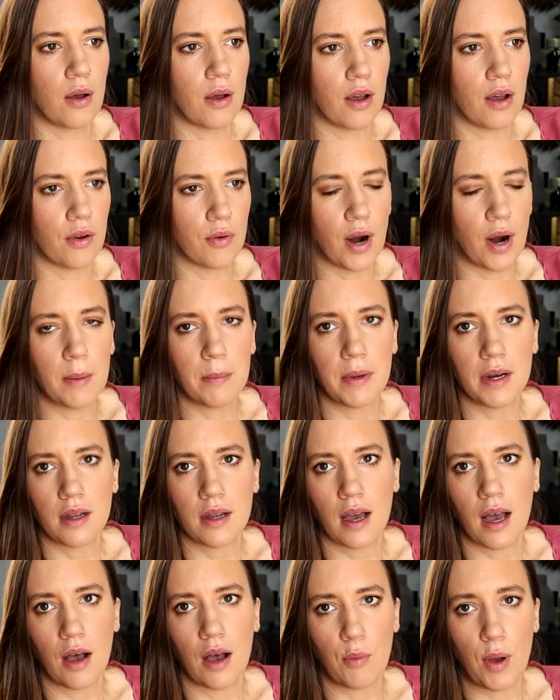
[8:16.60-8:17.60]

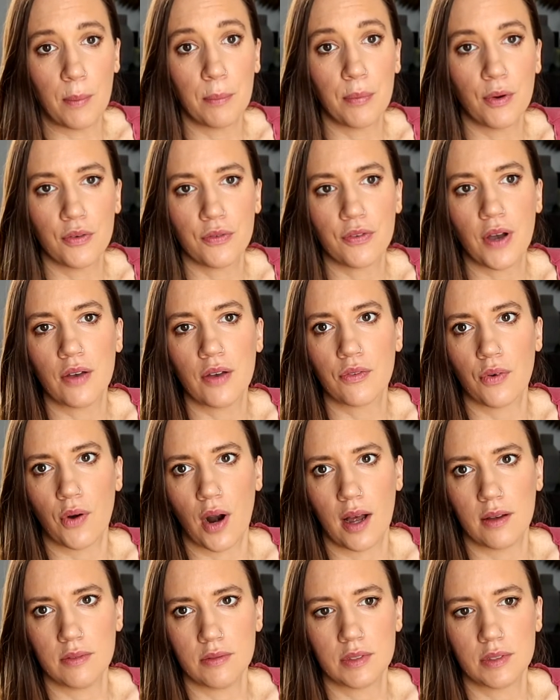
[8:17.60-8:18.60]
1.5
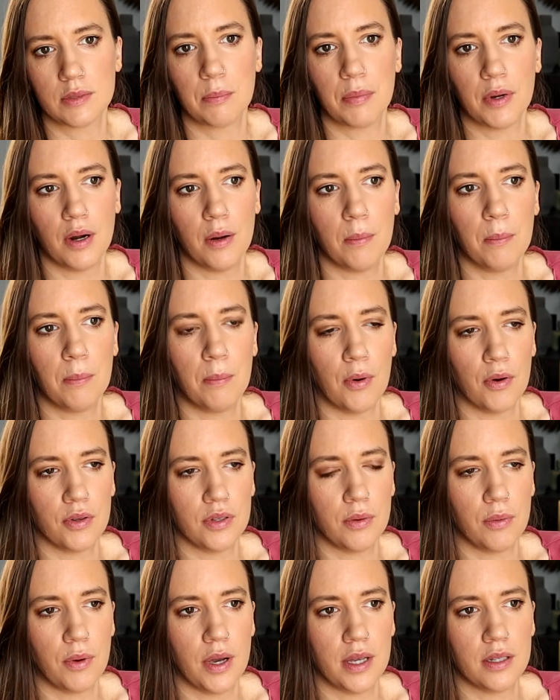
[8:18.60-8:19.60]
grams per
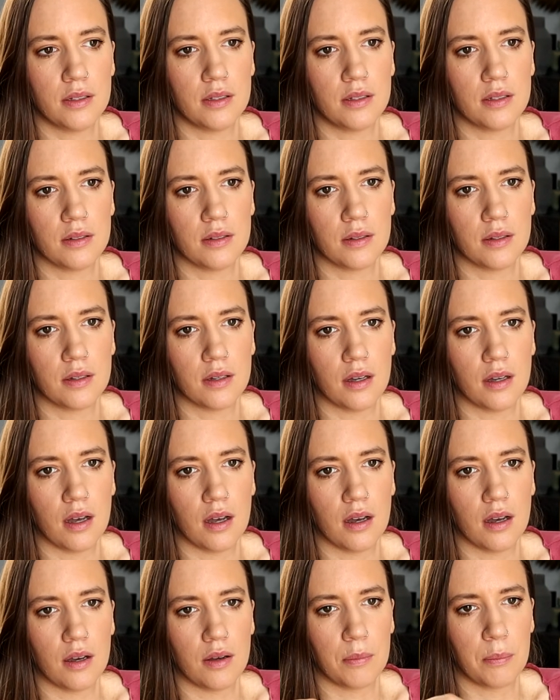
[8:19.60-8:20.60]
body weight,
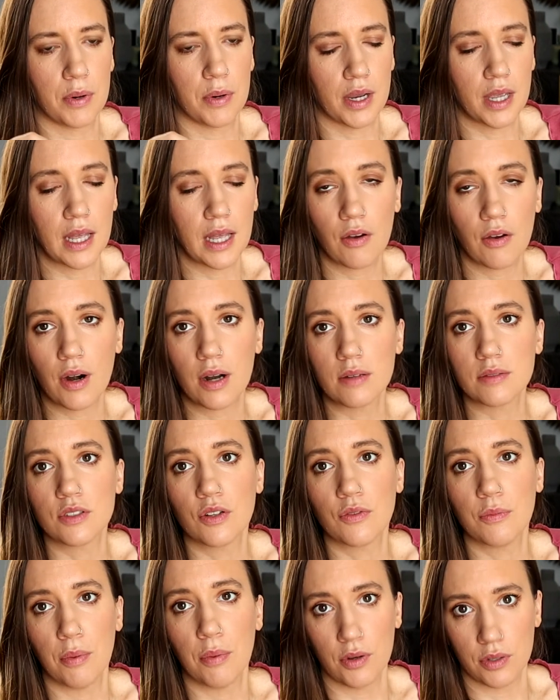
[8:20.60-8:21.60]
per kilograms
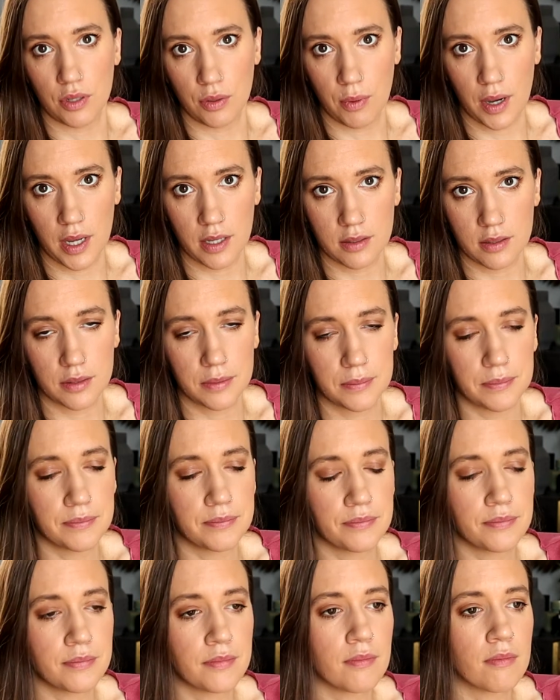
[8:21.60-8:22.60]
of body weight.
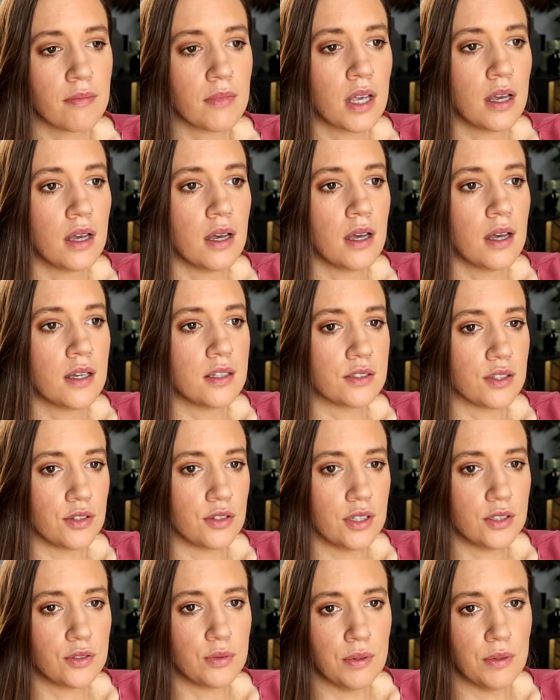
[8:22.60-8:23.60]
So
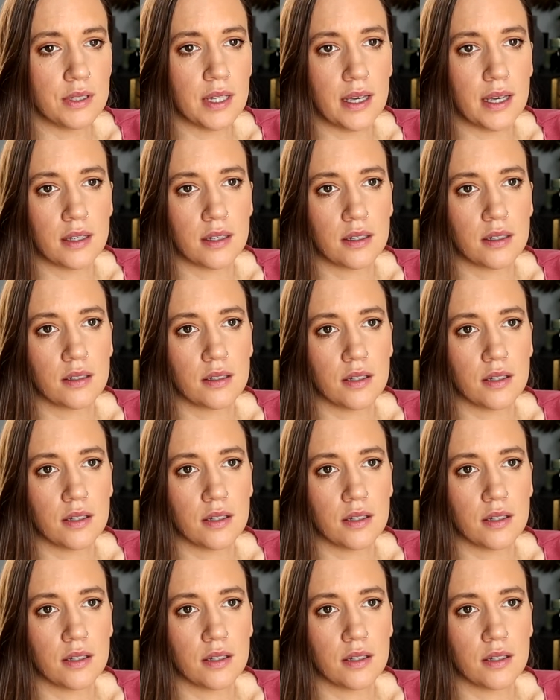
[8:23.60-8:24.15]
this will take